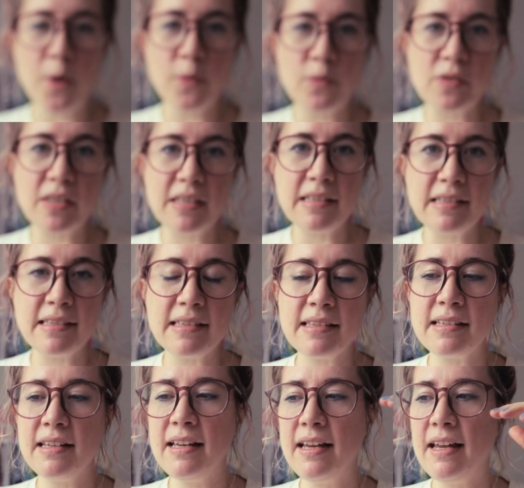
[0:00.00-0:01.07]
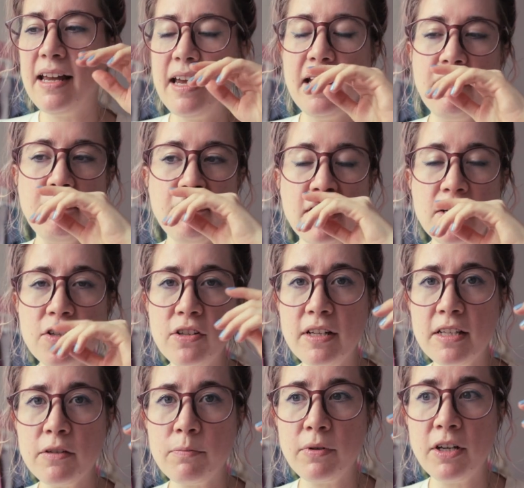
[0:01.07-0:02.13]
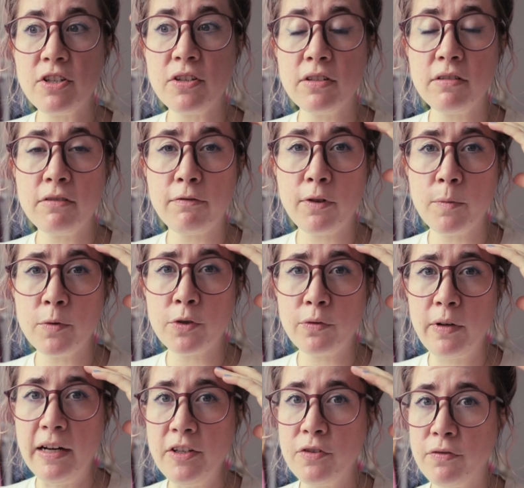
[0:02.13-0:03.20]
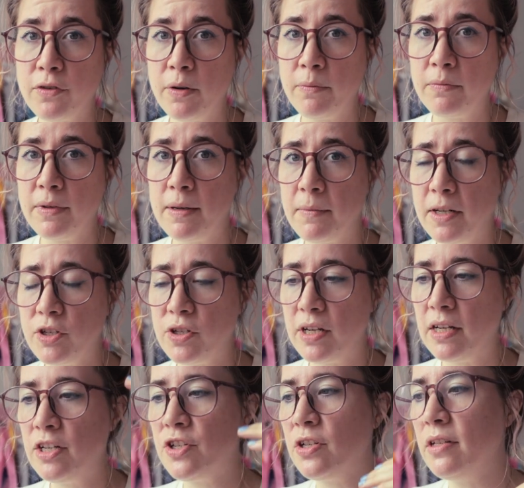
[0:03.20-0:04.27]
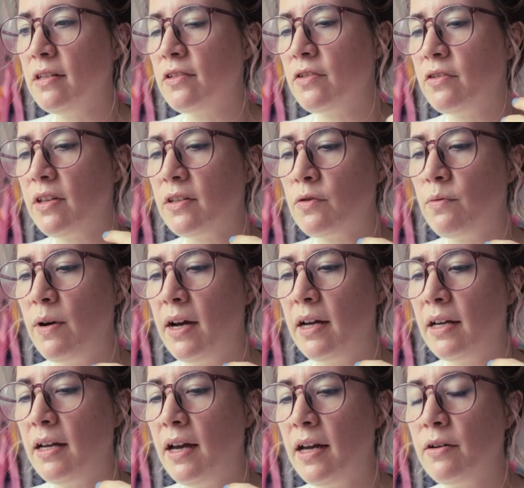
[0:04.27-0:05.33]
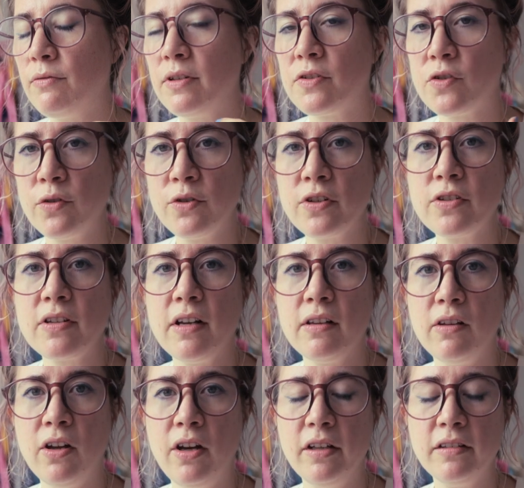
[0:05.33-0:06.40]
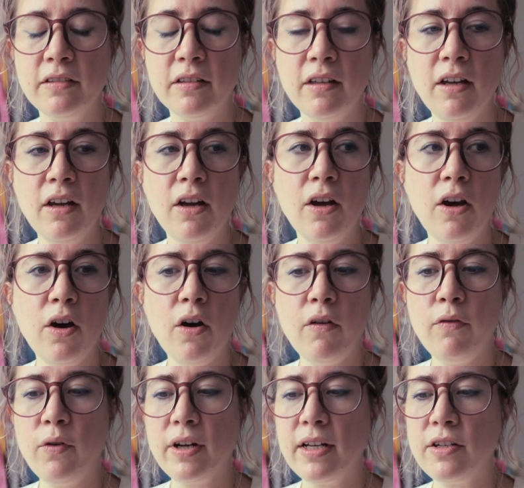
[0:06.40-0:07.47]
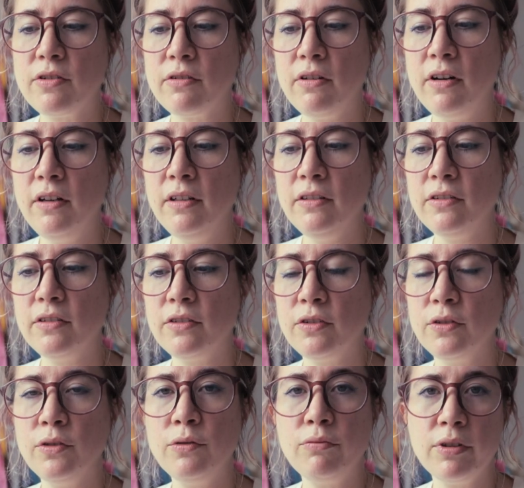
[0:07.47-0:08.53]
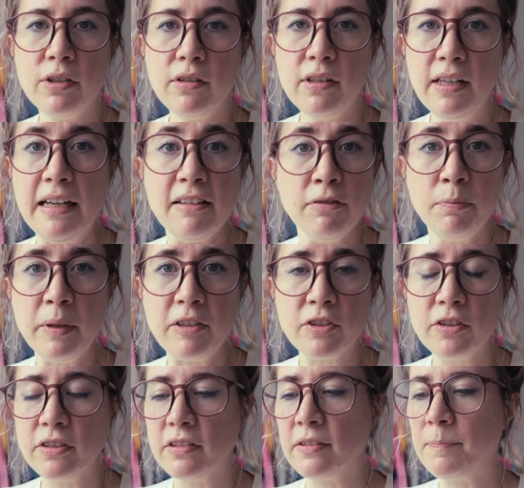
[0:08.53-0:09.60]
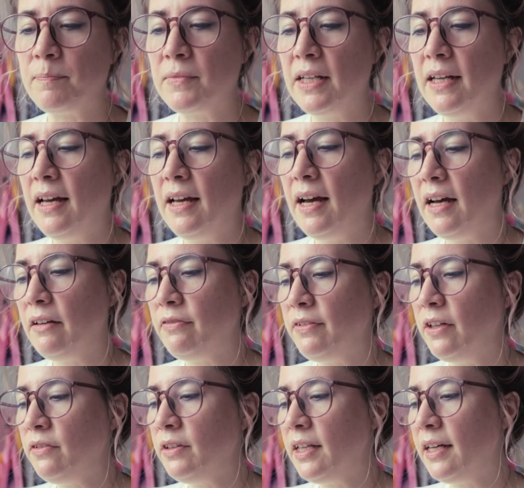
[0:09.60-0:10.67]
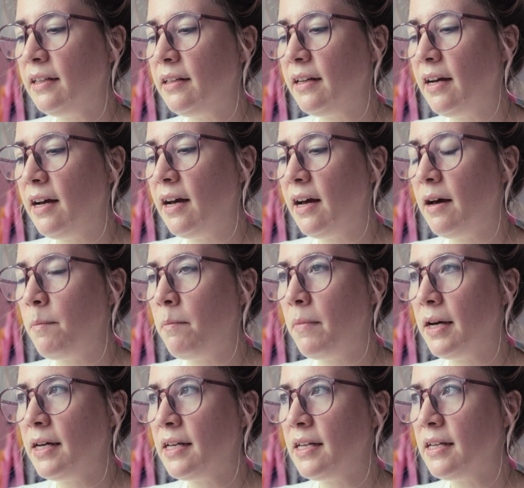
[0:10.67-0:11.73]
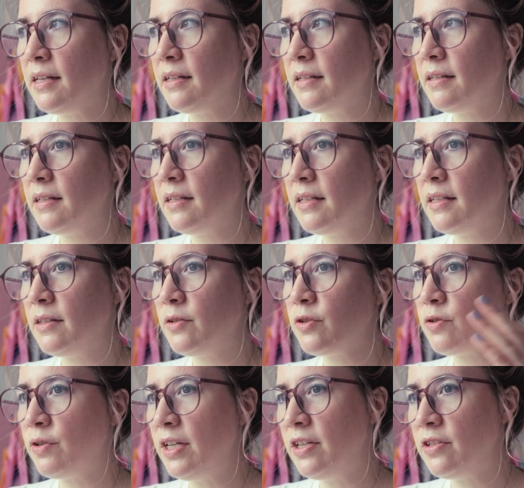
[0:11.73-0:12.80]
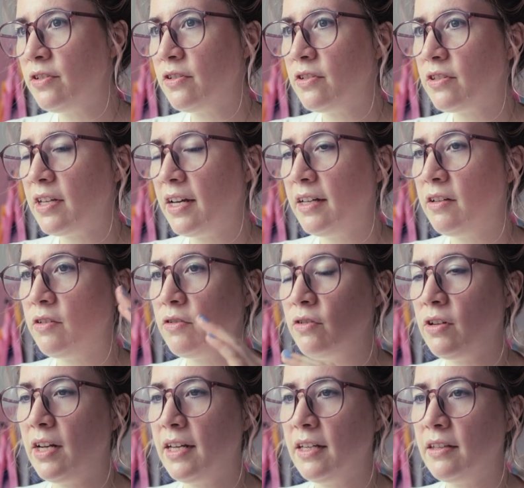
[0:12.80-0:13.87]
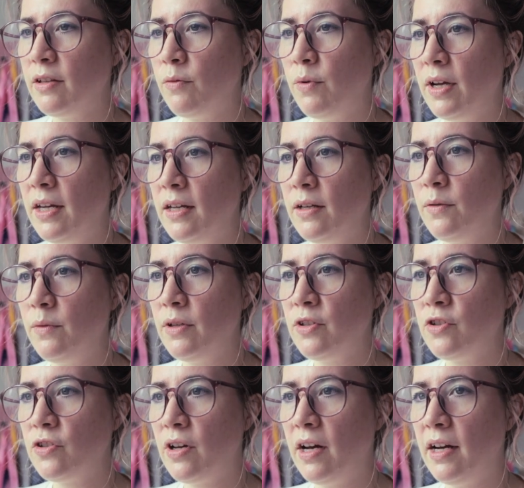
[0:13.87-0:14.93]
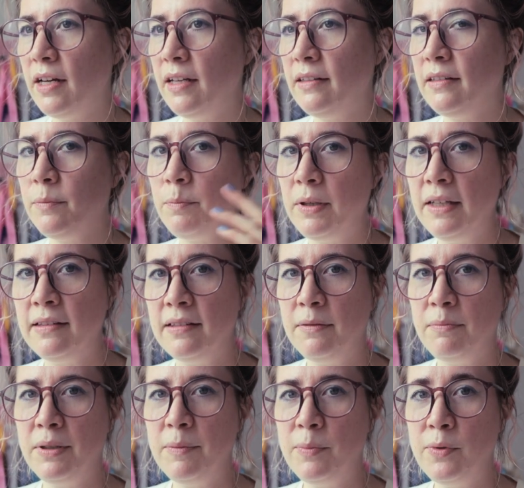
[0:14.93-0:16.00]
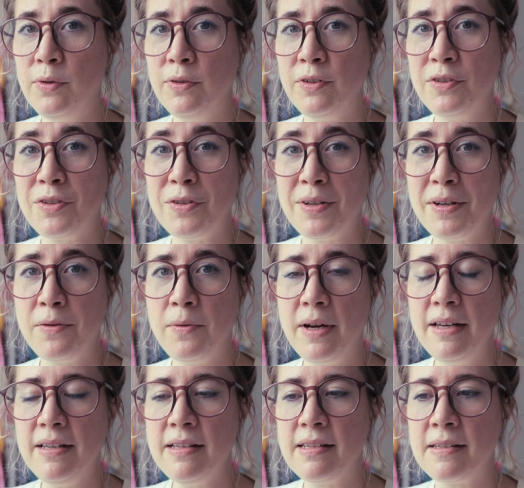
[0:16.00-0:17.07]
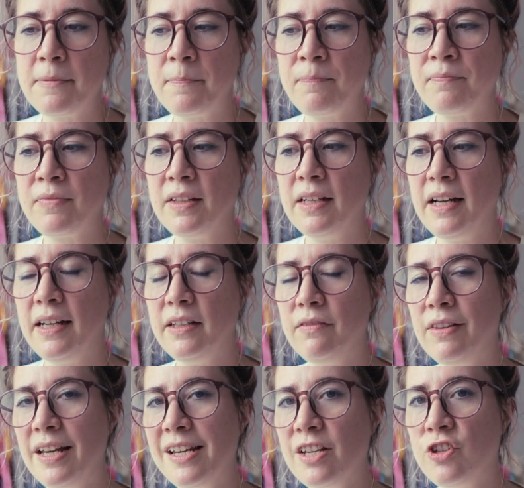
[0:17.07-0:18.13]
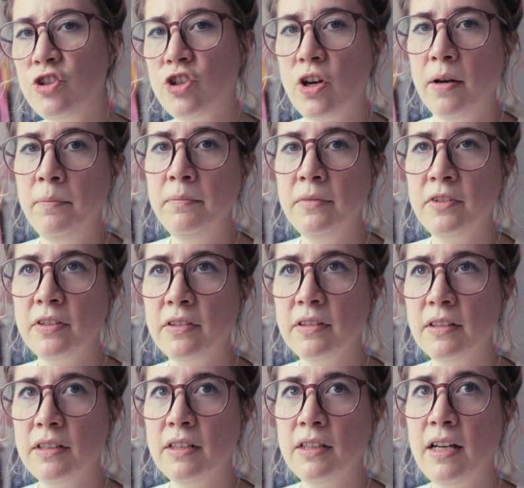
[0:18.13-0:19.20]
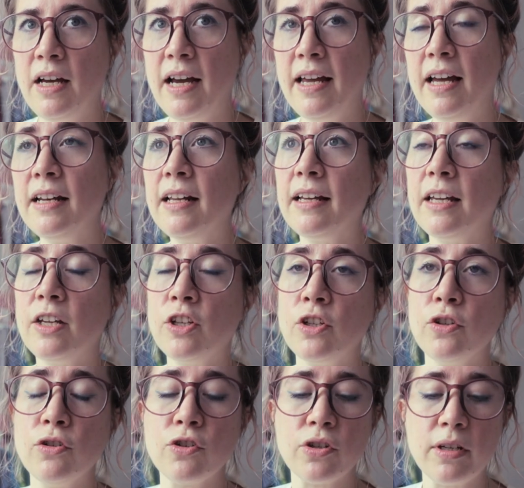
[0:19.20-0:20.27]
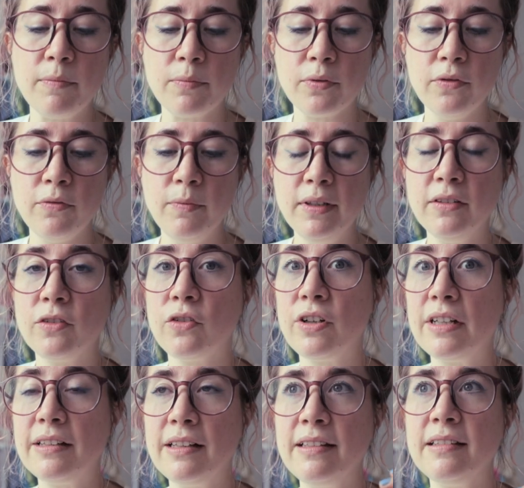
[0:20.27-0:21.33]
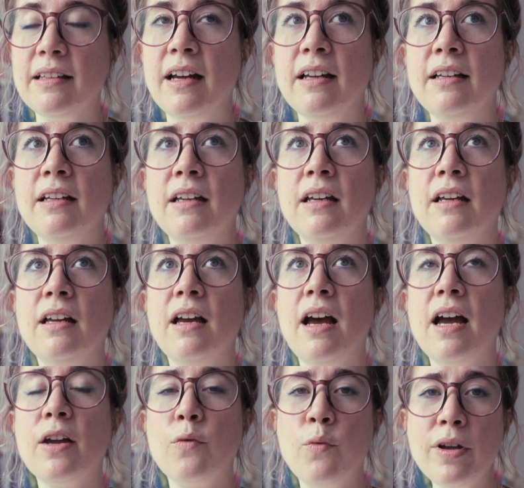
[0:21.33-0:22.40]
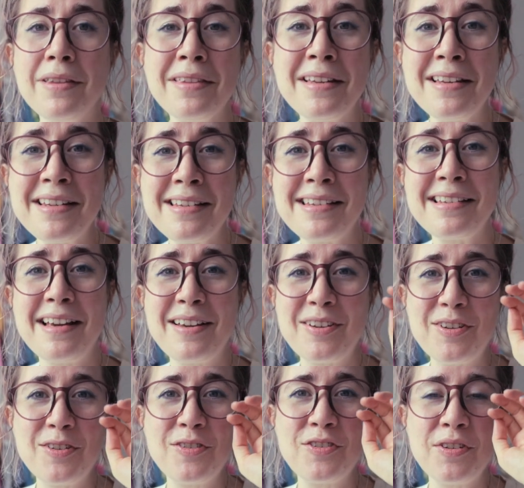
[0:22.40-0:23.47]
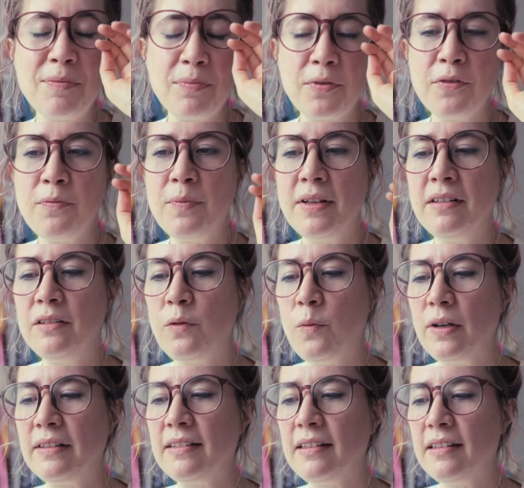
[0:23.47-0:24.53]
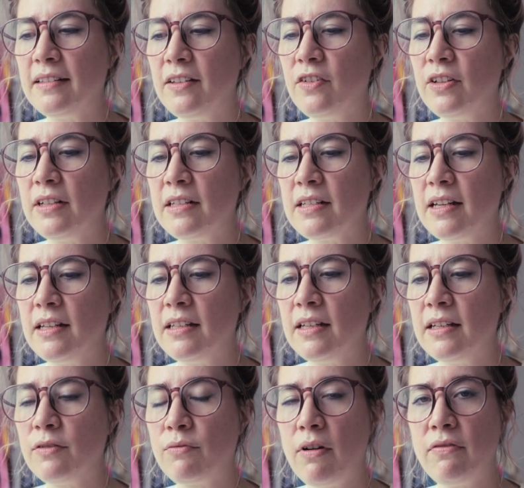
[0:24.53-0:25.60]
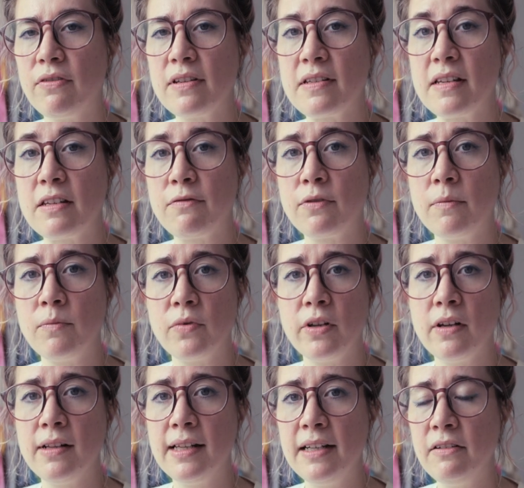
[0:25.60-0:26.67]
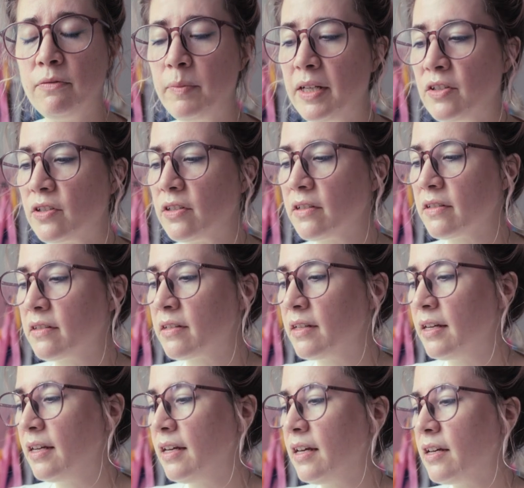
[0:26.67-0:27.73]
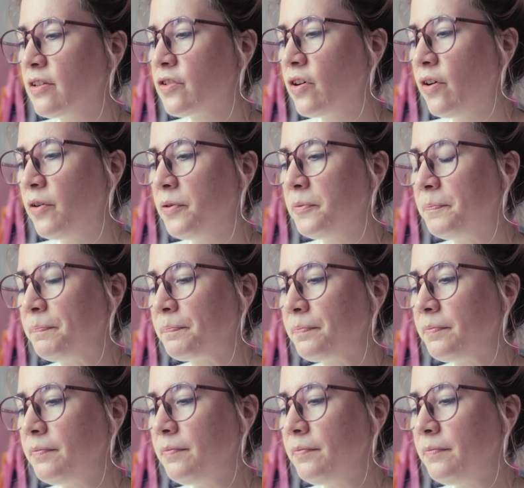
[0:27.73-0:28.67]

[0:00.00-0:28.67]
poses and facial expressions from scratch, from imagination. So that's why I resource a lot of what I draw to real life pictures. I found that my illustration style, or like the way in which I depict people drawing wise, kind of like jumped. I had like a huge improvement, or at least I witnessed a huge improvement once I started taking references from real life pictures. So